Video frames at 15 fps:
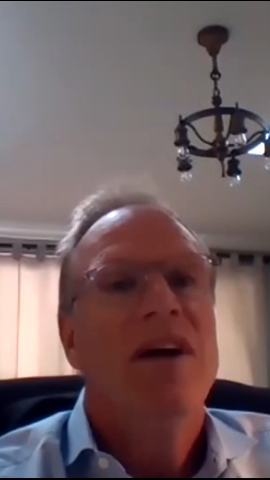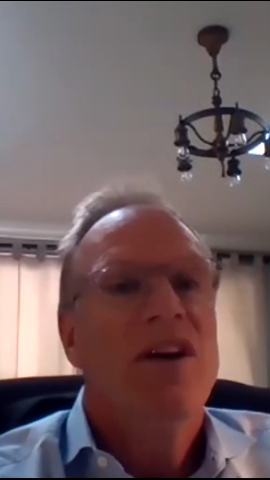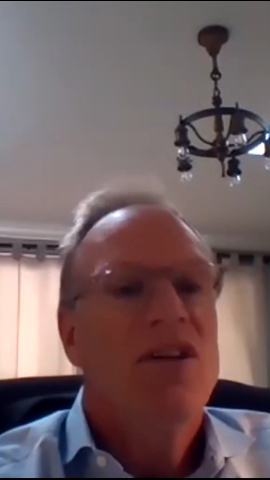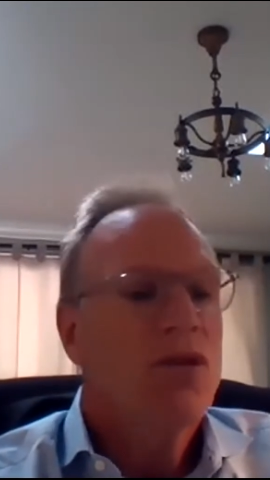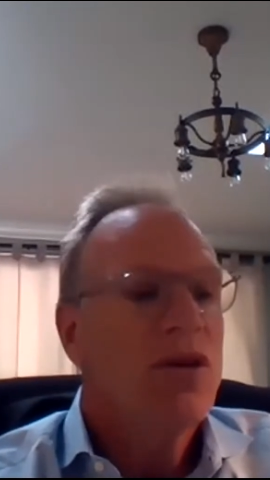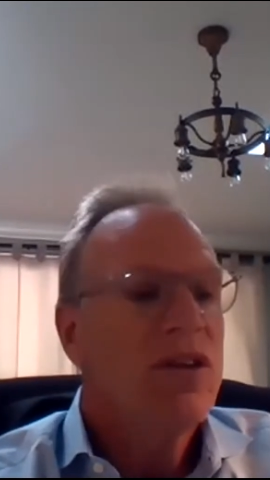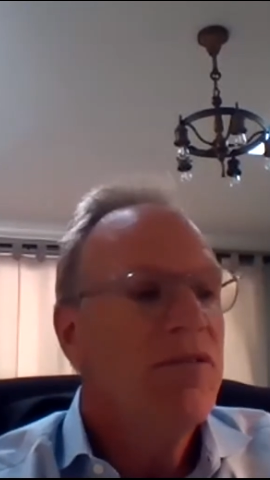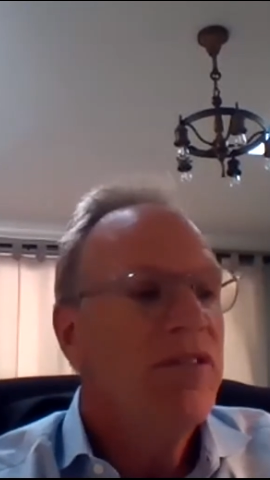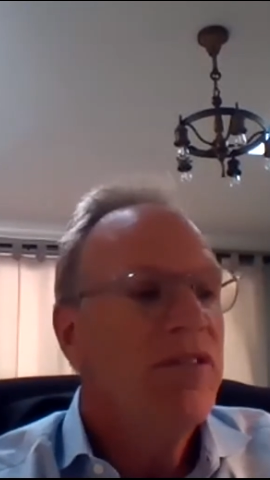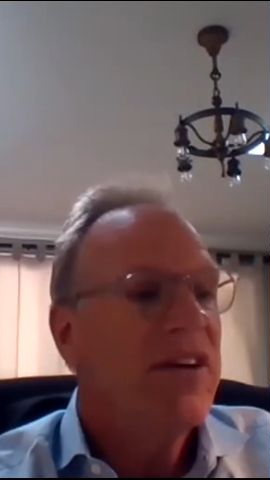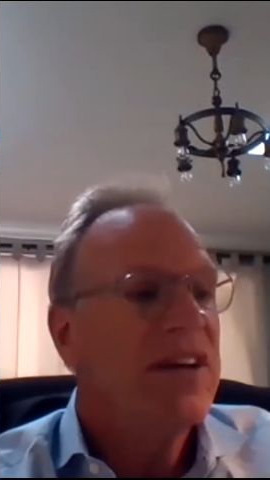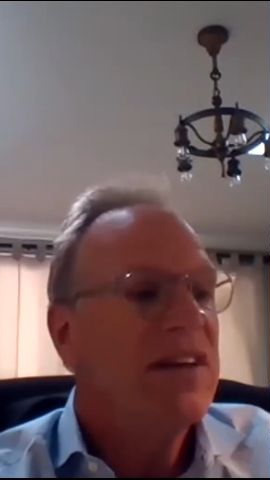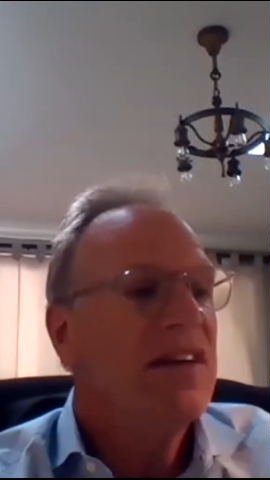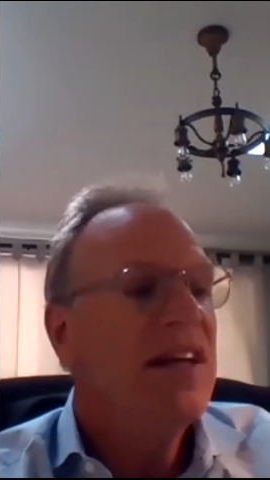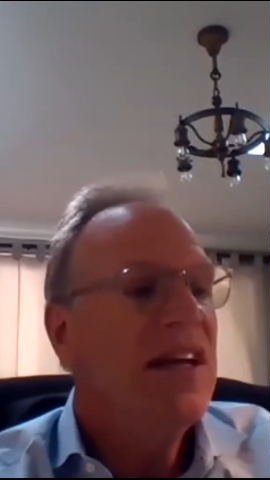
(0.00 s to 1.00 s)
So at the
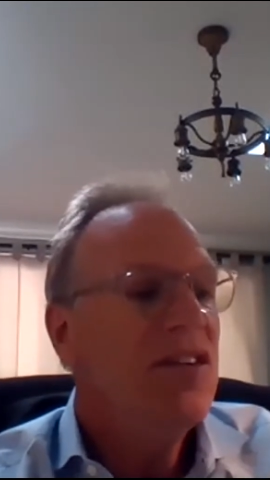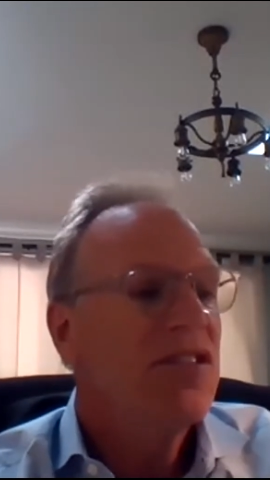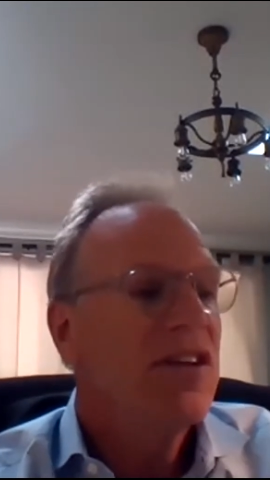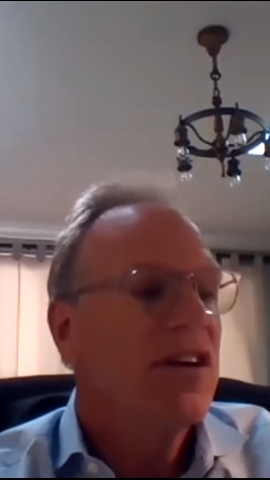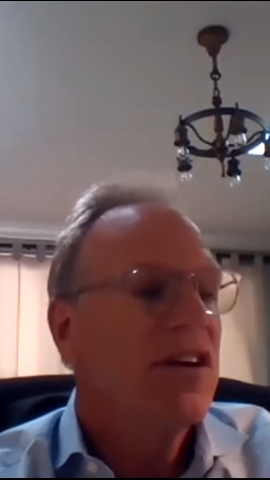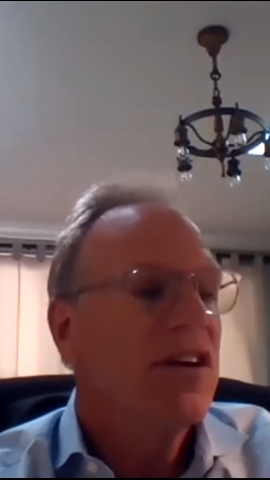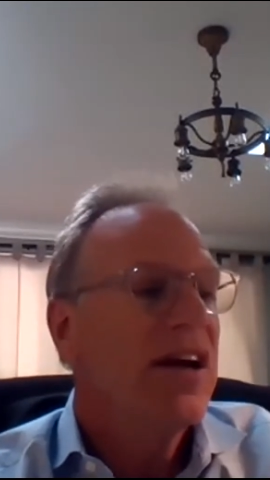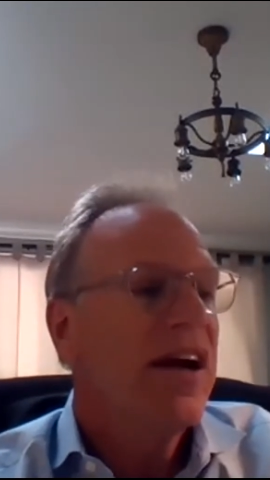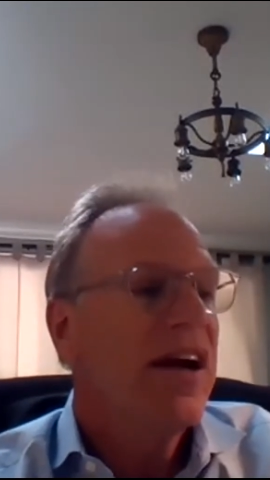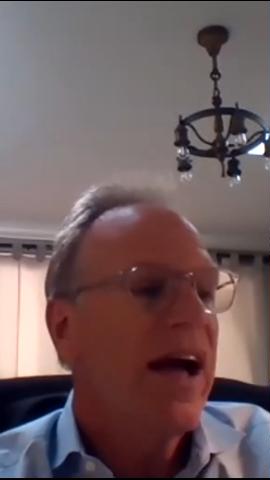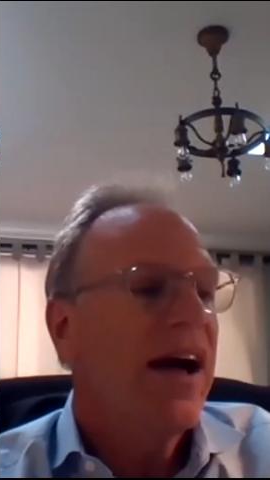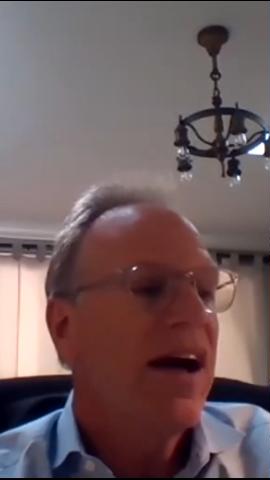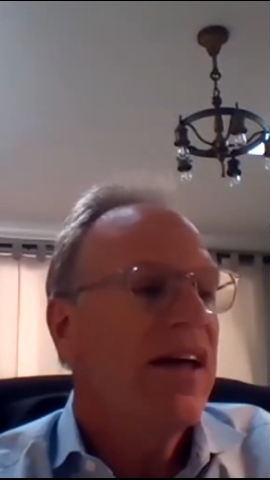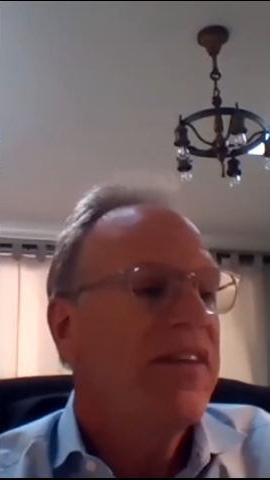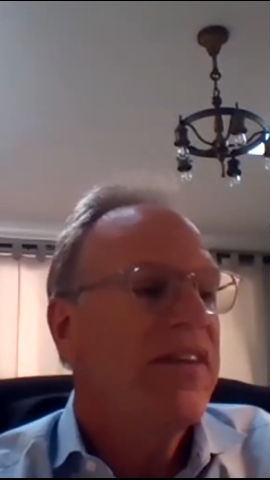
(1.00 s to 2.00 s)
very least, they're going to
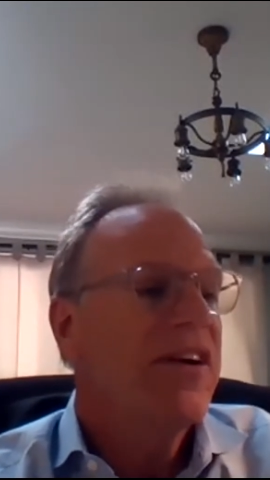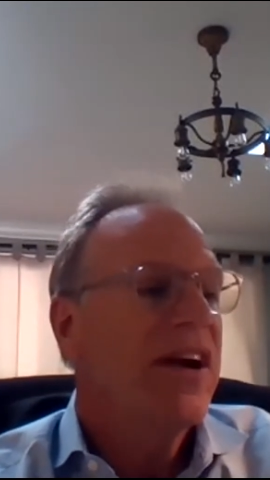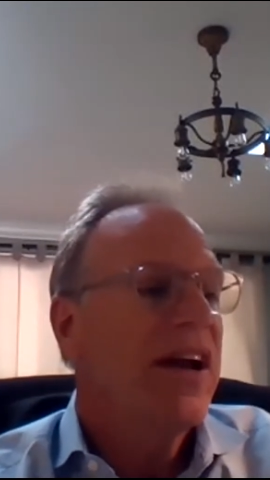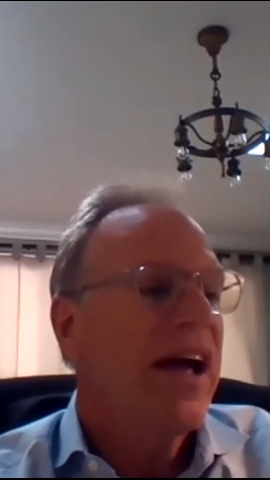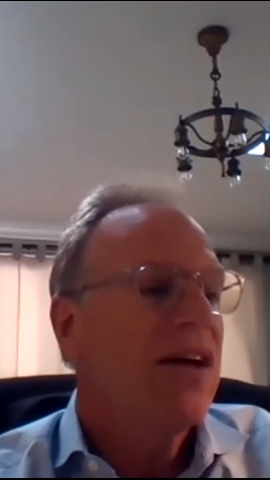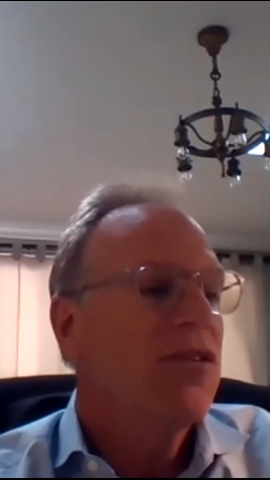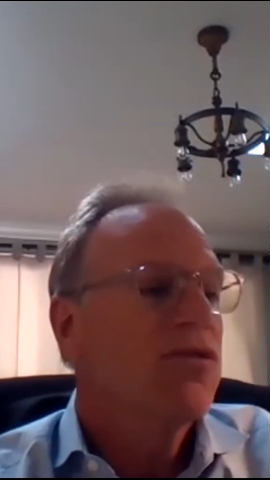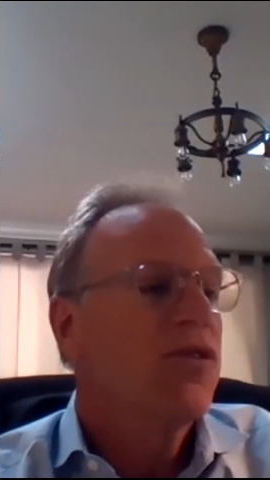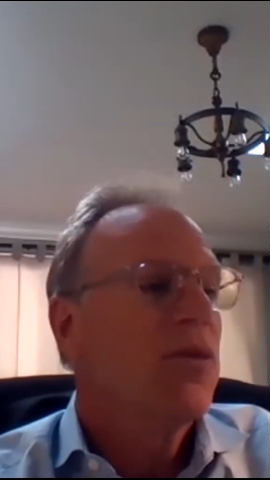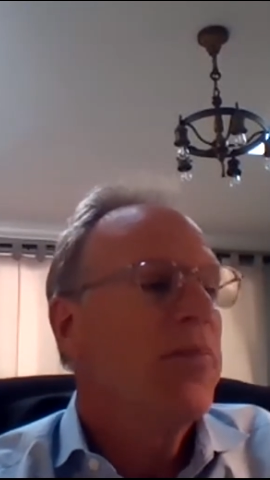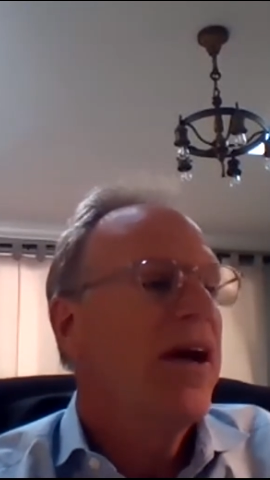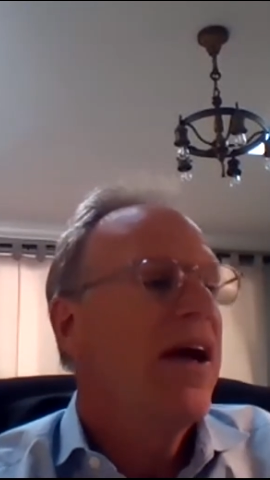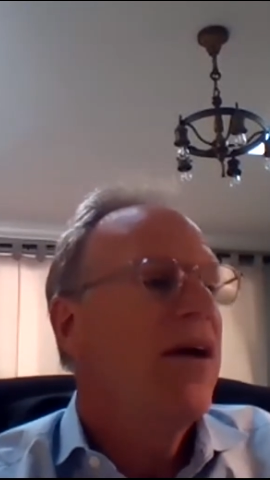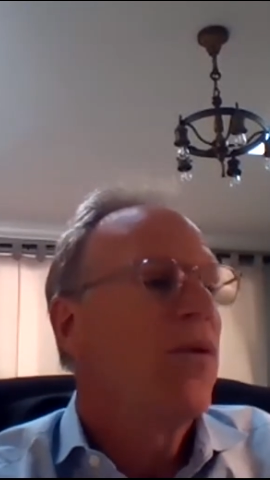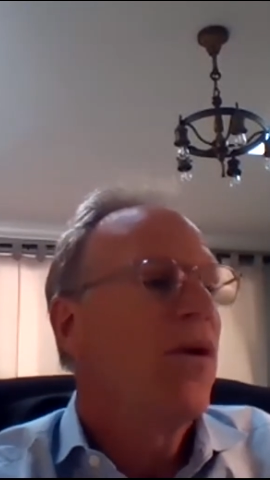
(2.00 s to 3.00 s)
ask for
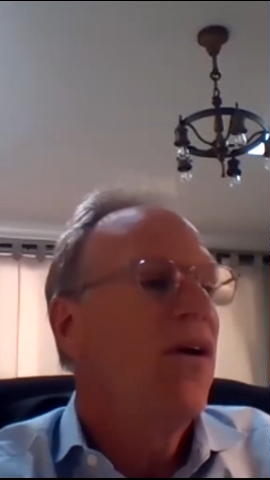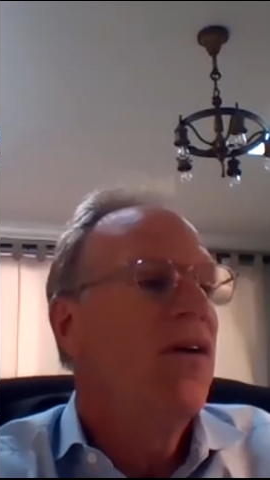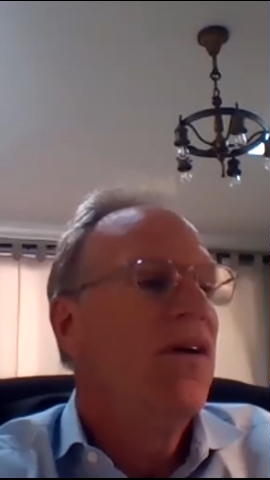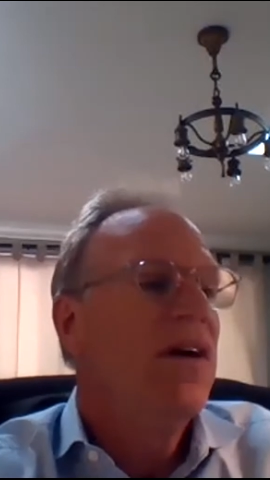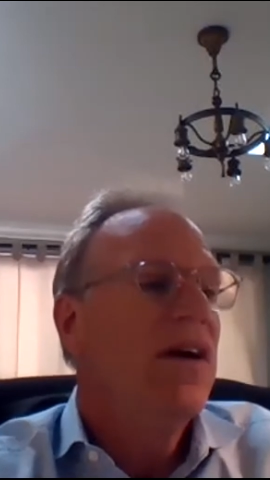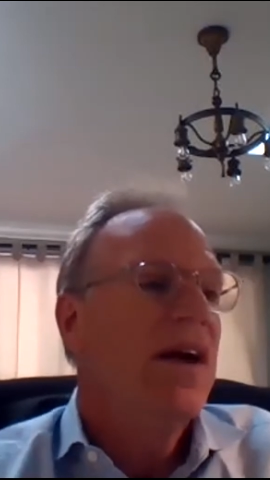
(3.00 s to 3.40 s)
payroll.